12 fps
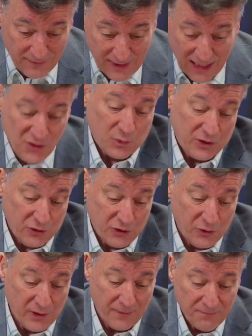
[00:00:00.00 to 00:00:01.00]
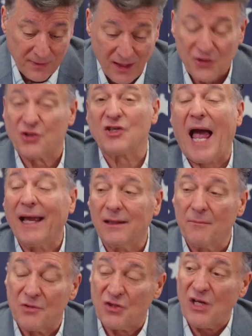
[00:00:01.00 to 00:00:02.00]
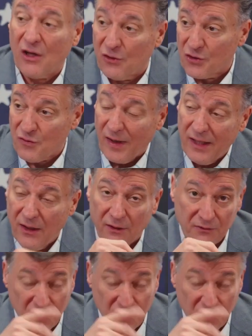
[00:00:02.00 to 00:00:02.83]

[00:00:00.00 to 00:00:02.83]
That's what they're doing. Asylum seekers right here.